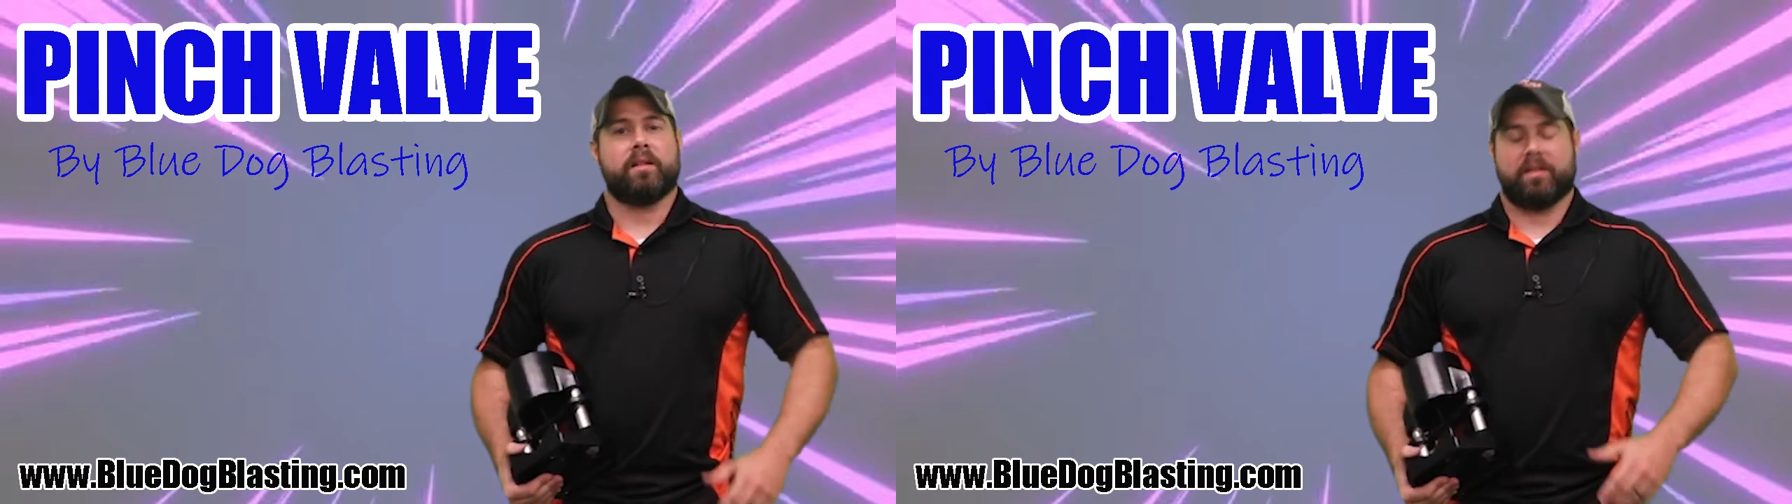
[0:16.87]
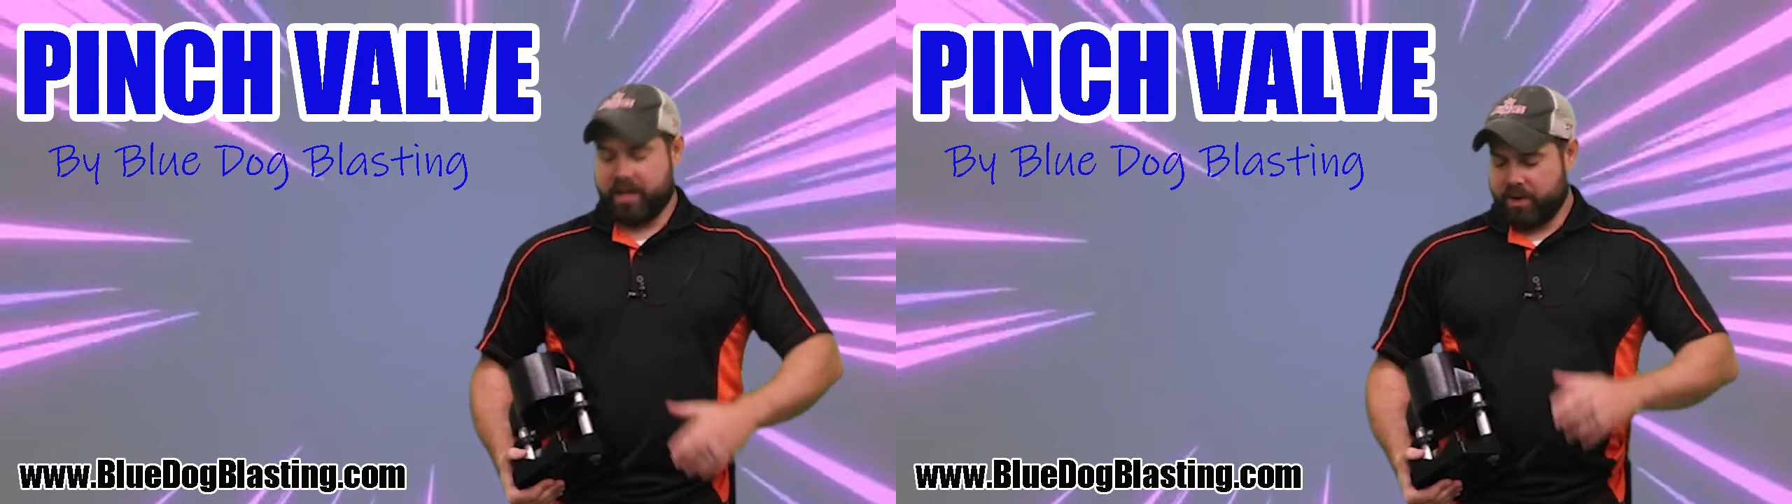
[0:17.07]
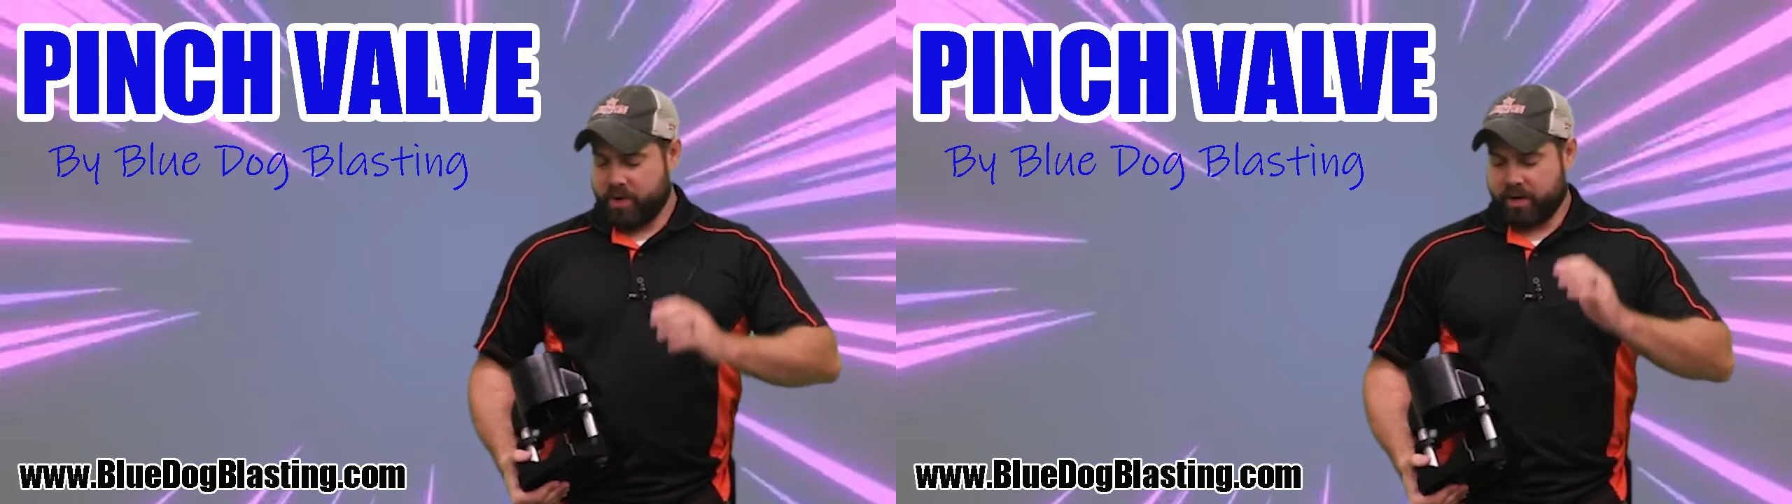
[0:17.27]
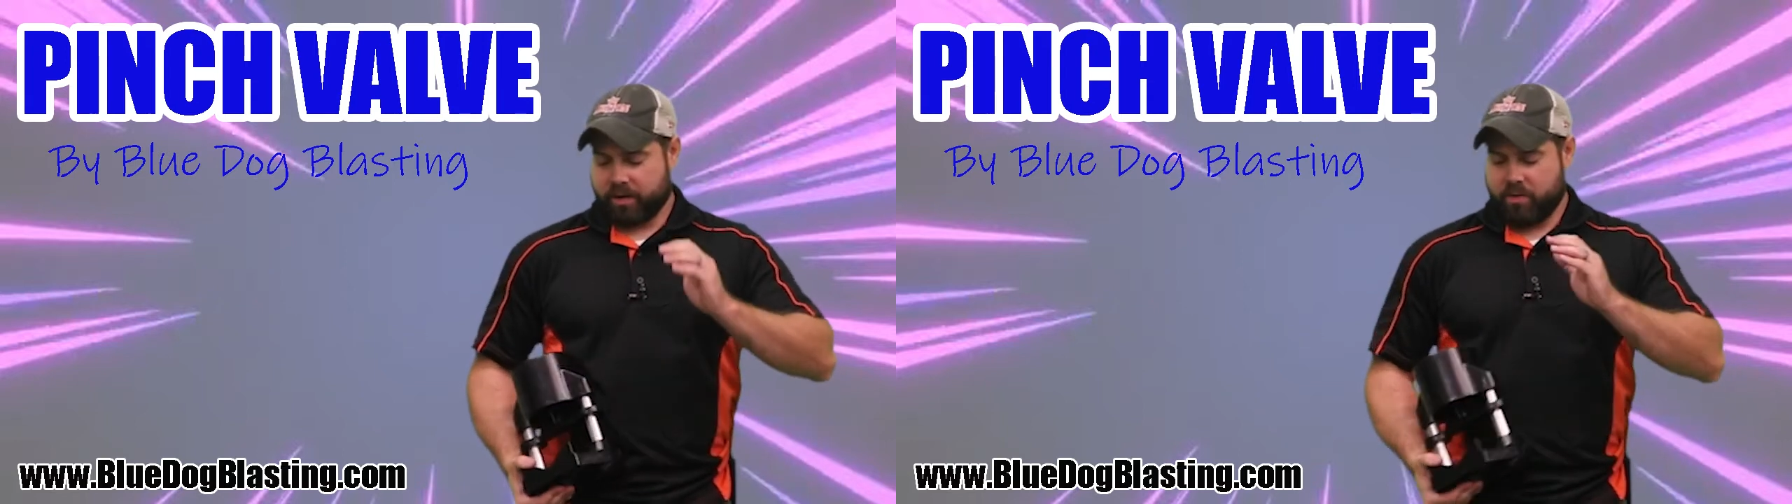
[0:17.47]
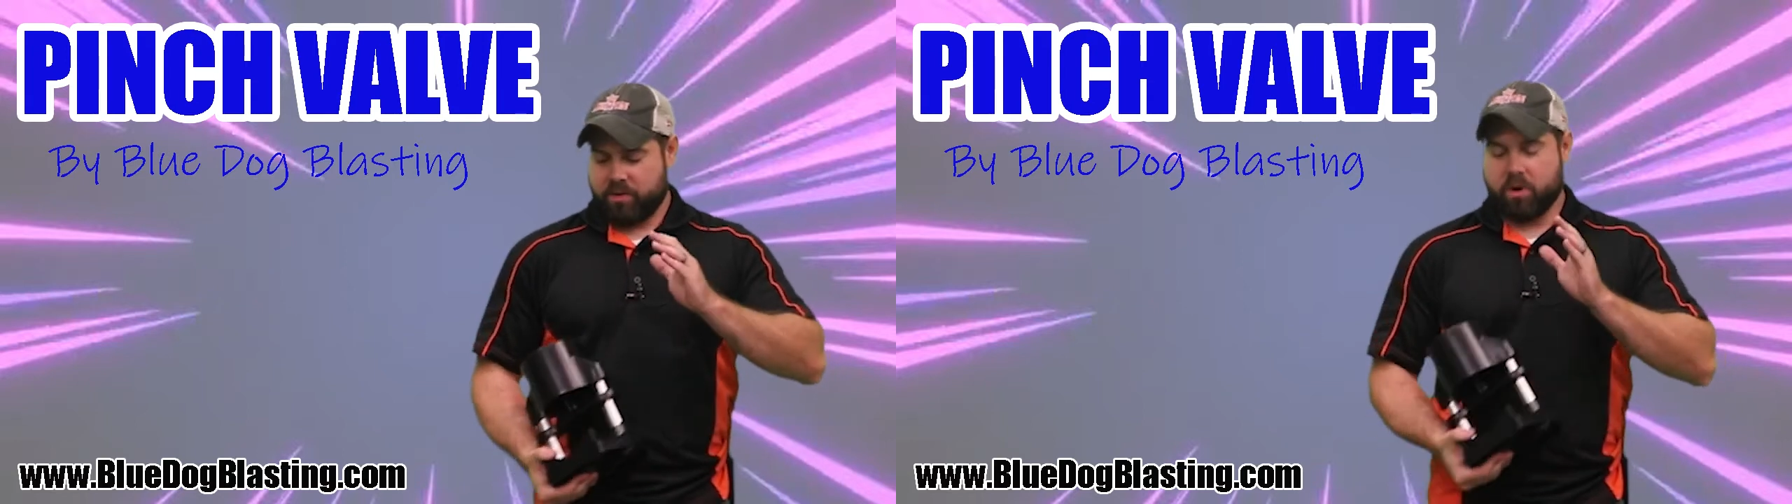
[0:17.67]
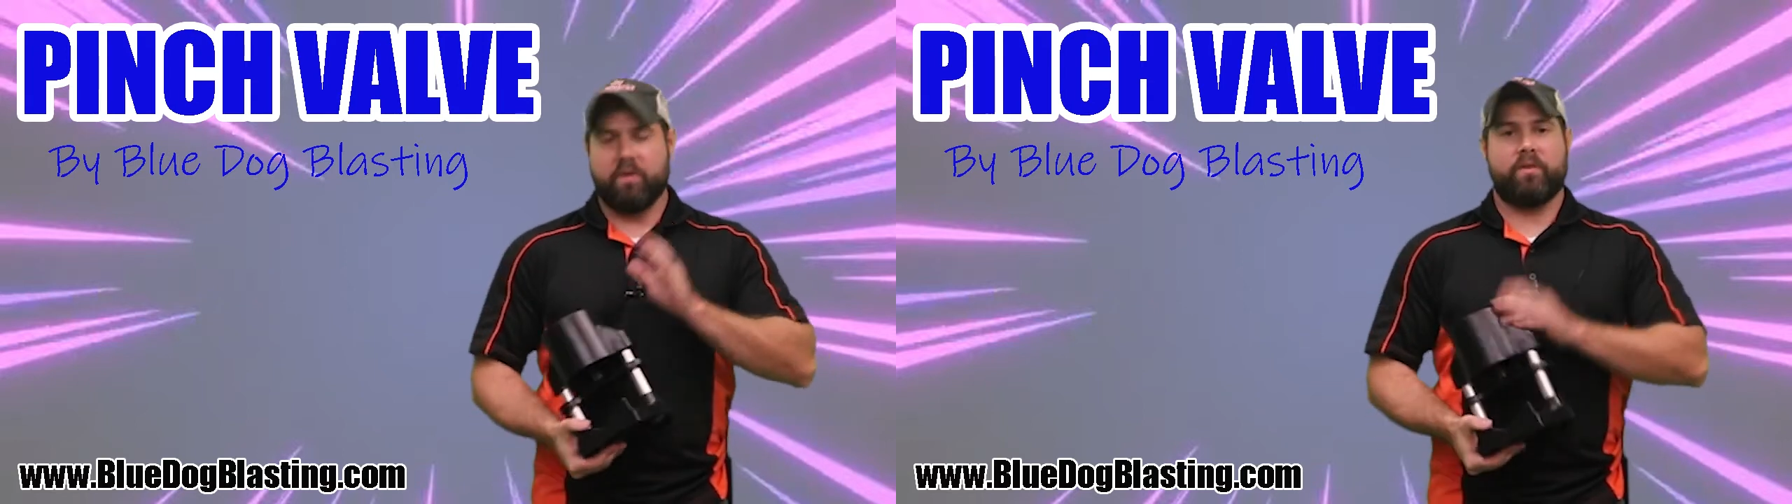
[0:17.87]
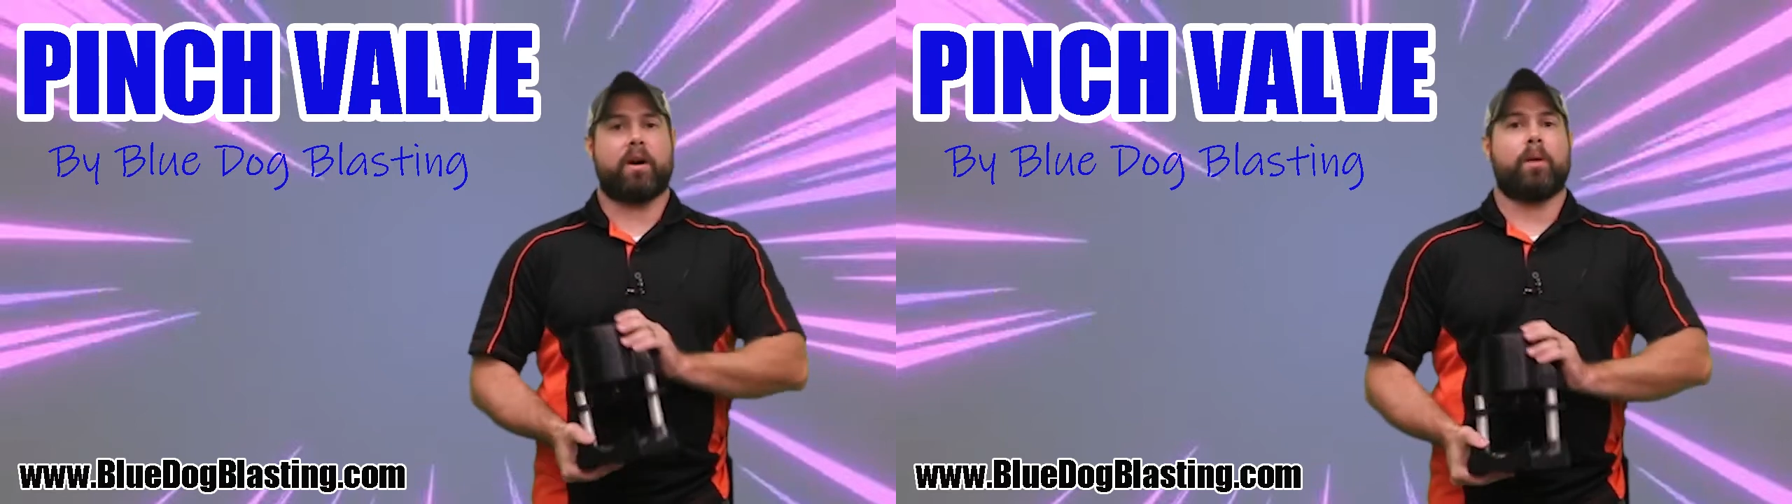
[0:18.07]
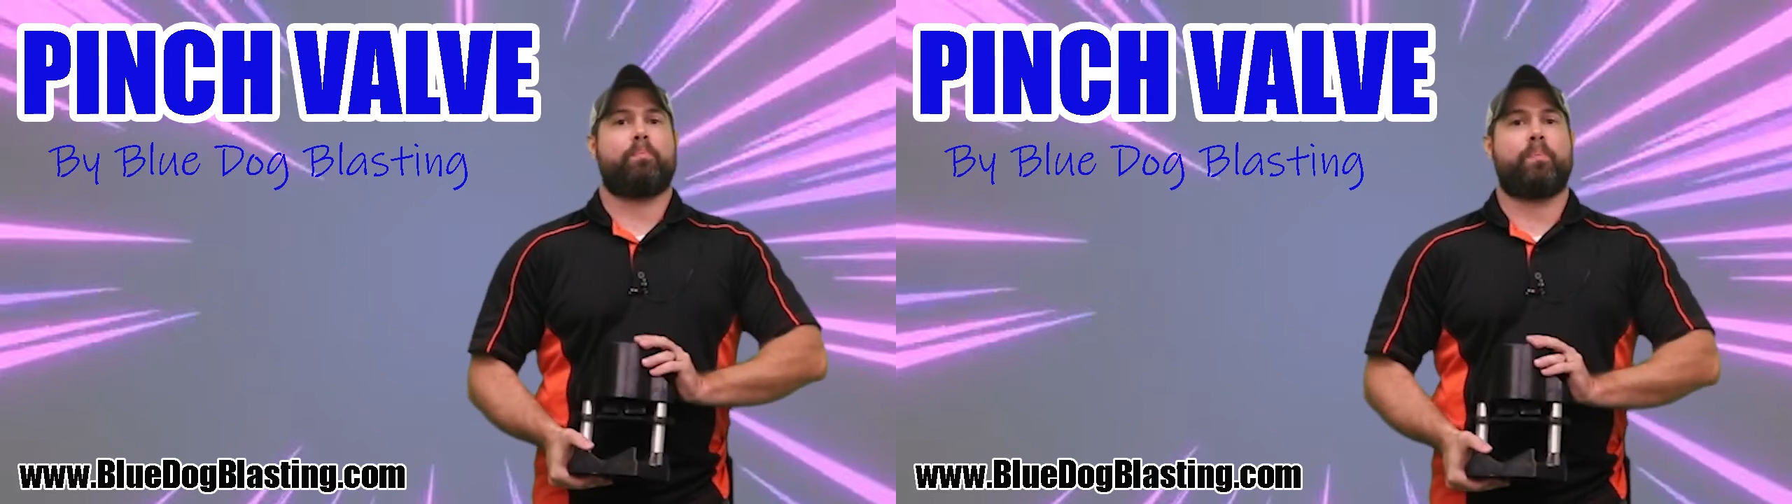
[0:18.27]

Today we are going over our